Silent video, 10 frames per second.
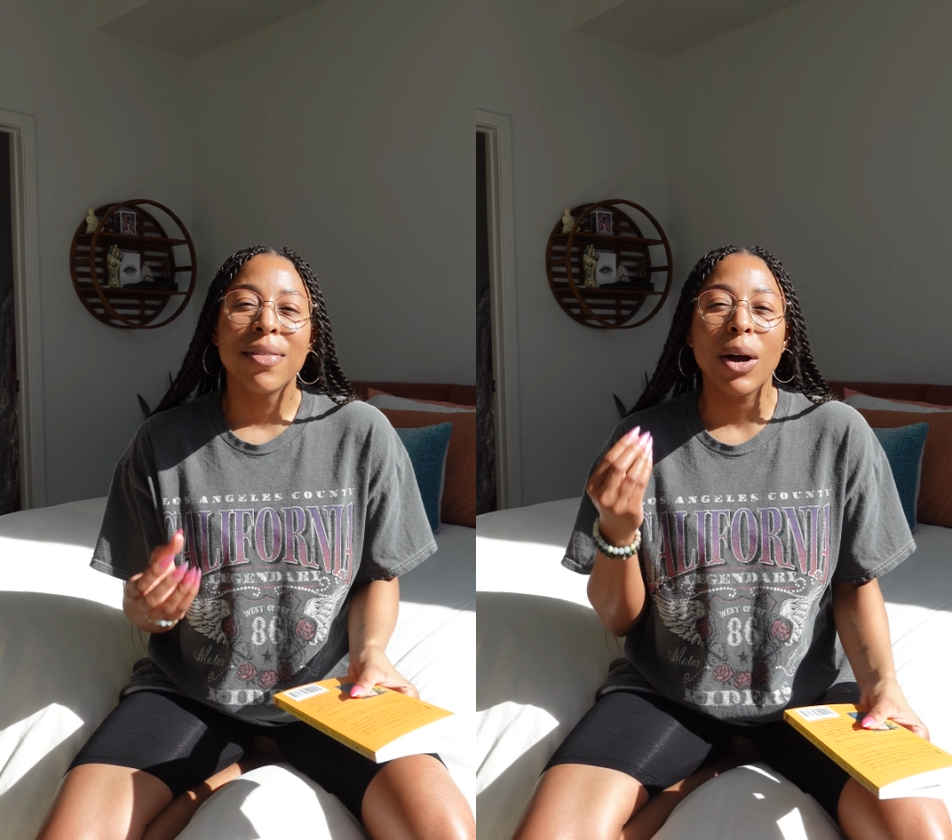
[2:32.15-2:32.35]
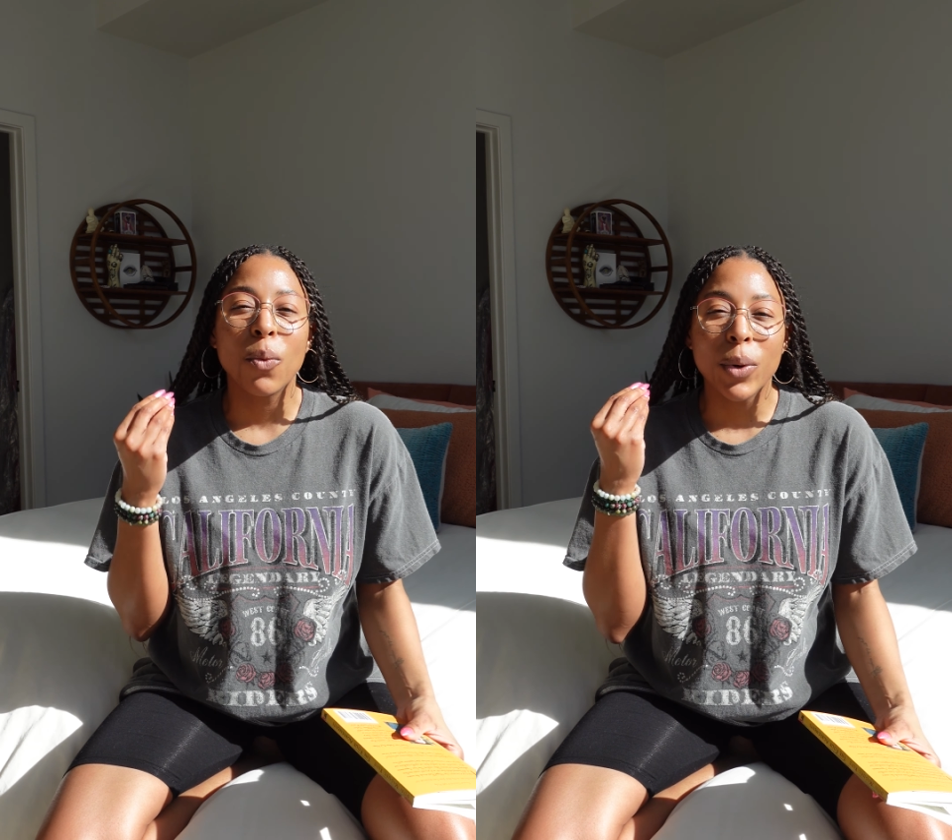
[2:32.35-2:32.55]

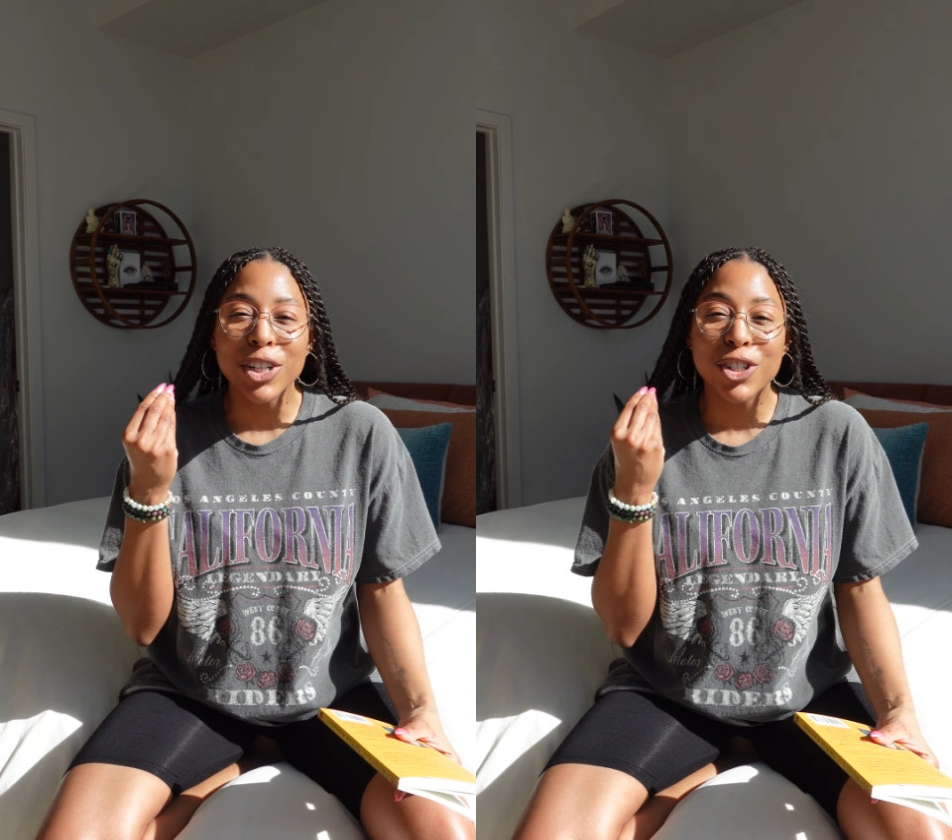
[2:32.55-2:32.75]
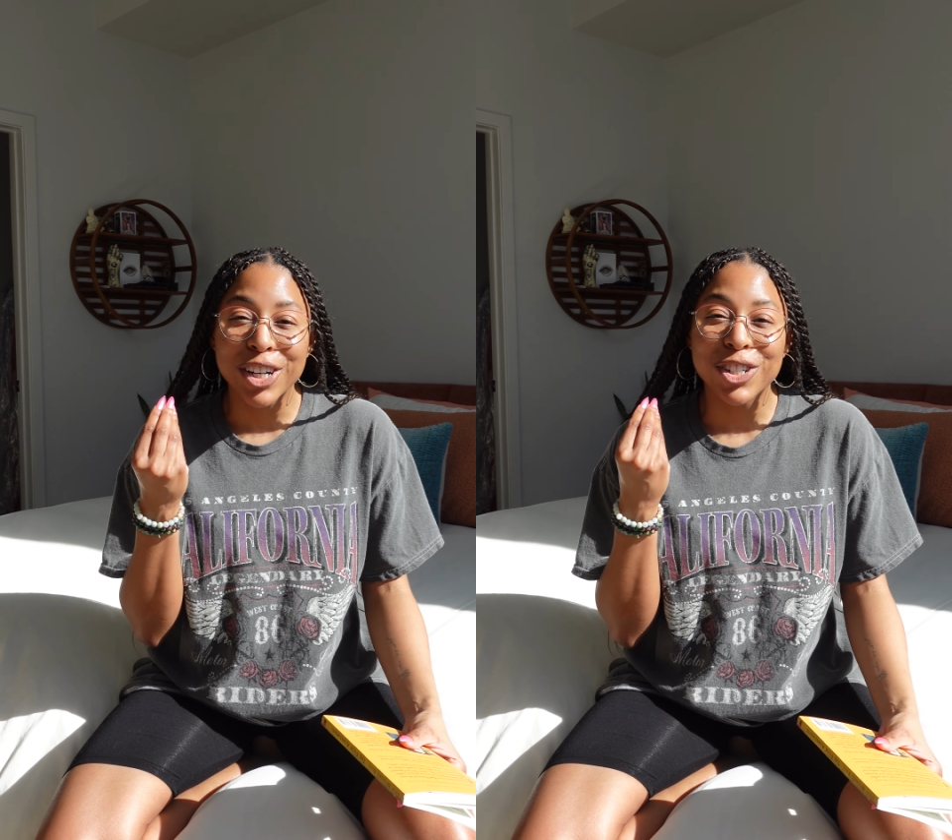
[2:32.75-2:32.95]
that
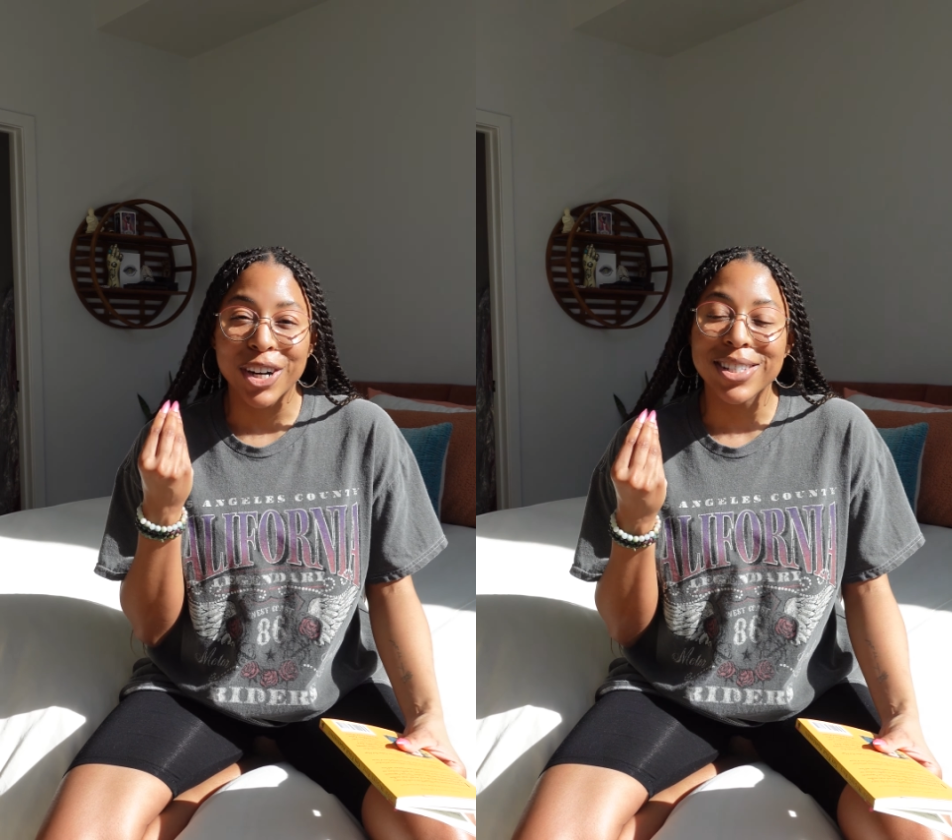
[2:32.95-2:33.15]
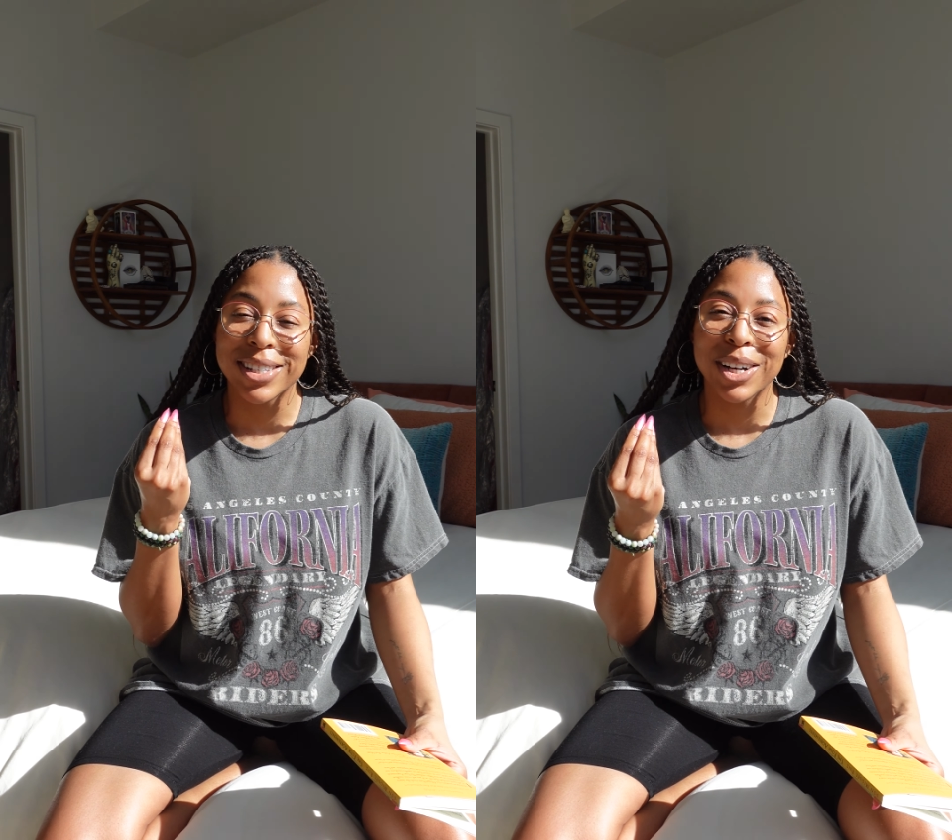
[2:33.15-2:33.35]
we judge
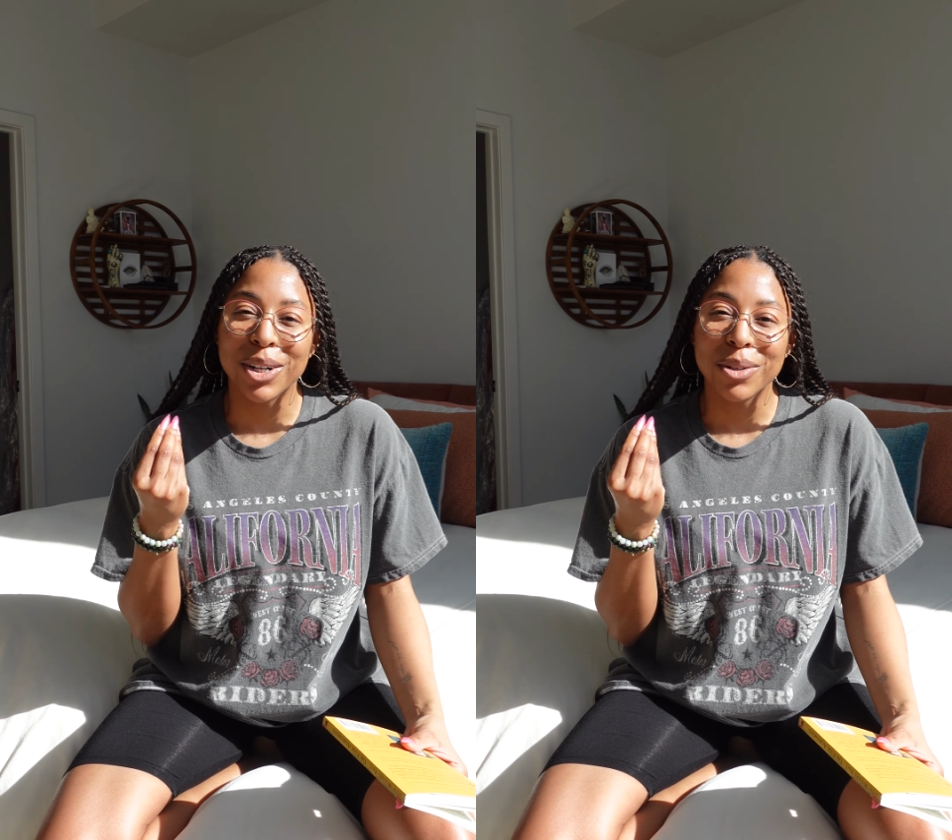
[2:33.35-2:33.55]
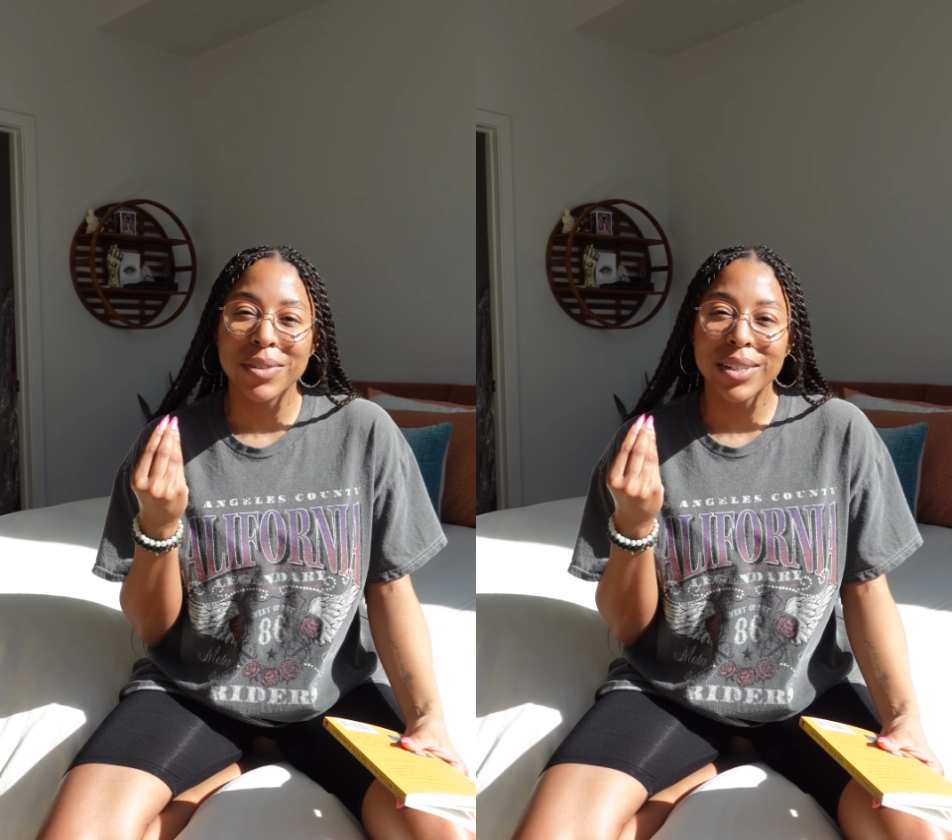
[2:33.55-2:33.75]

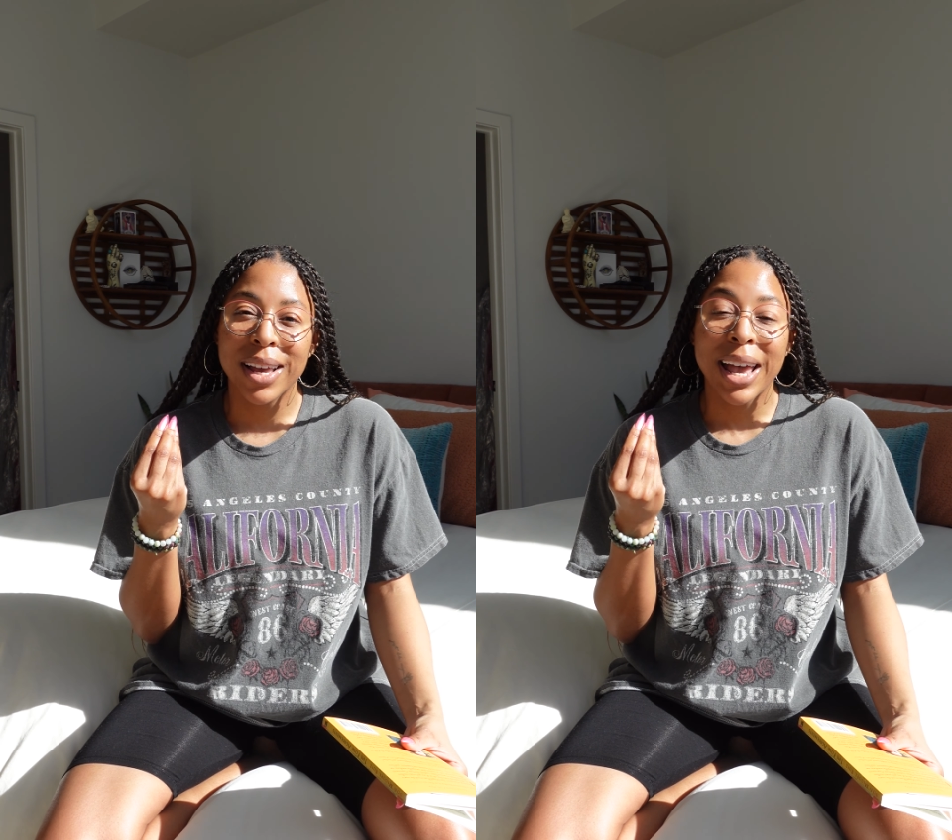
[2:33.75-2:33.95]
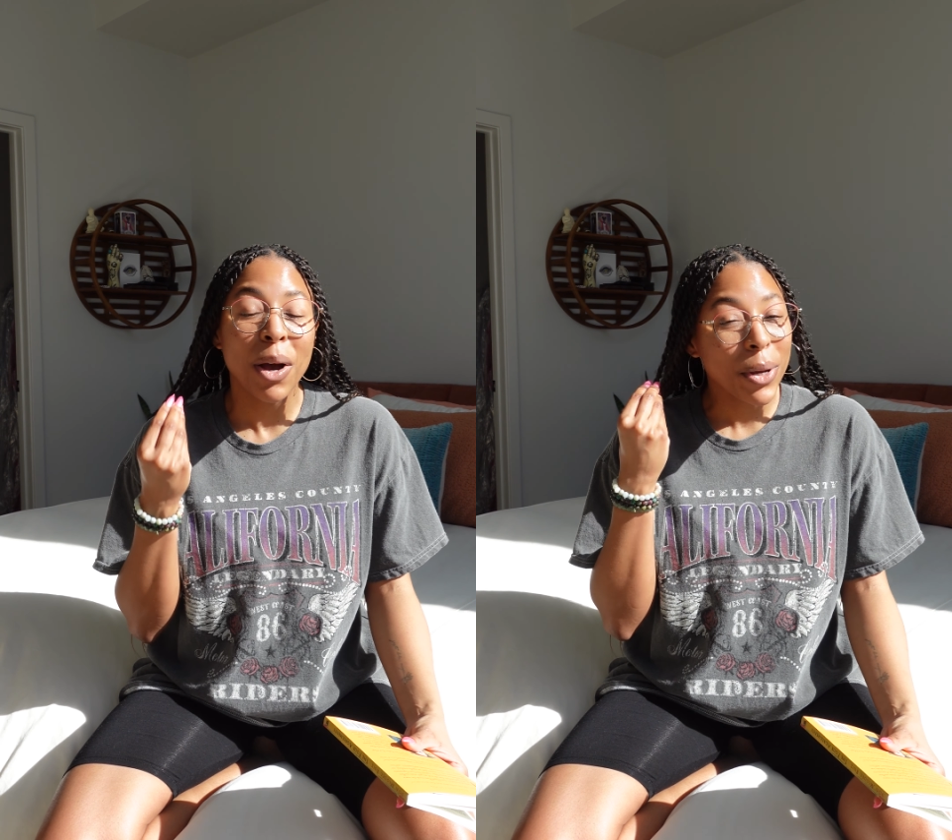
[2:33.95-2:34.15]

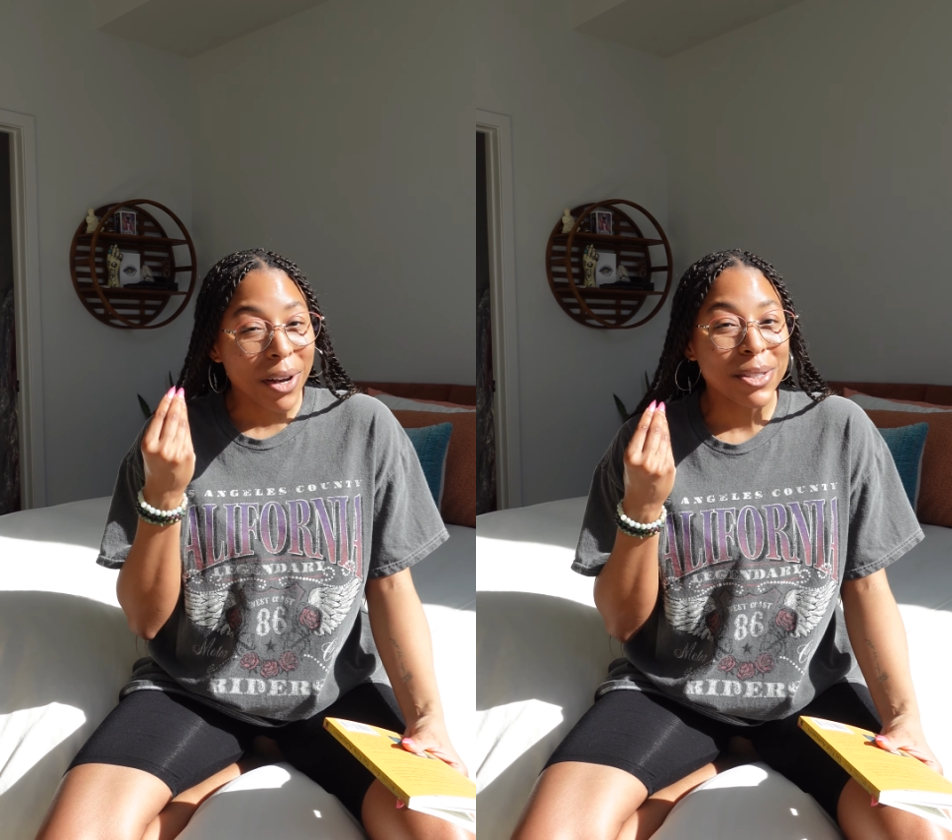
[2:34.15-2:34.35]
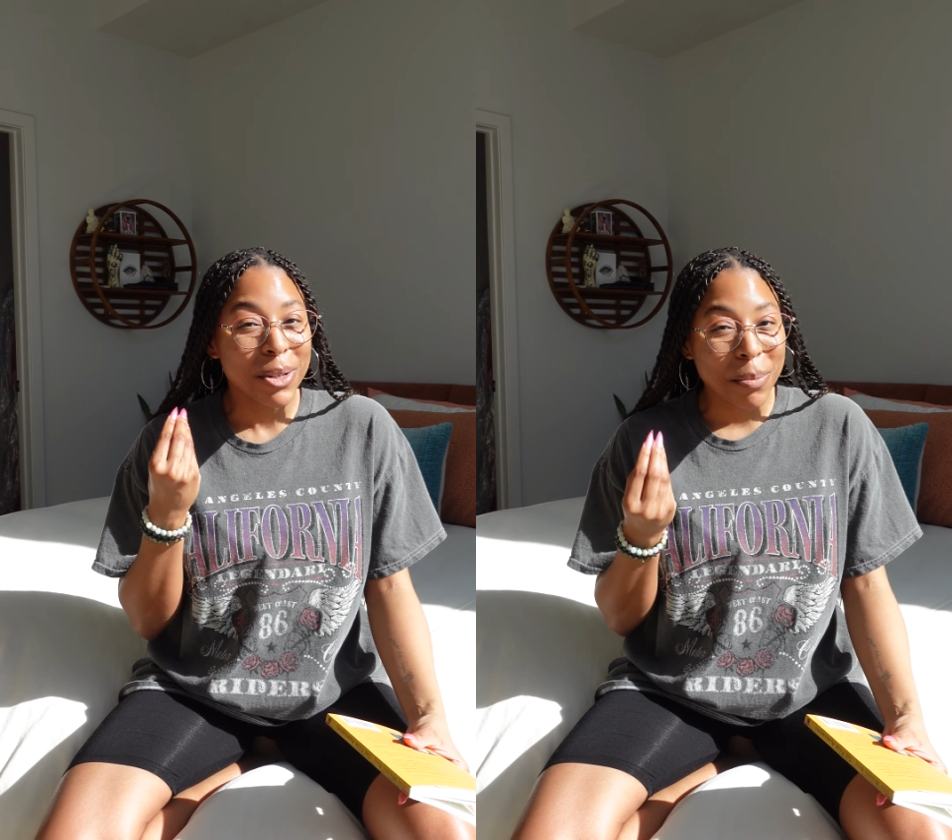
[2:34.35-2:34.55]
ourselves. And we
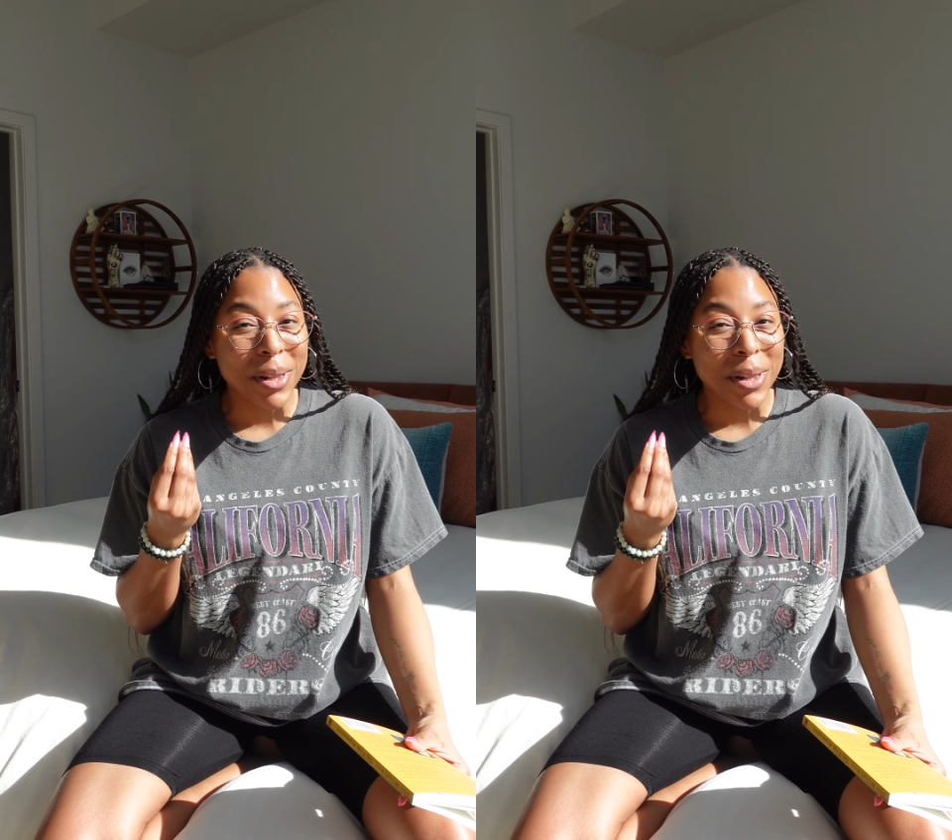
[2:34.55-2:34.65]
also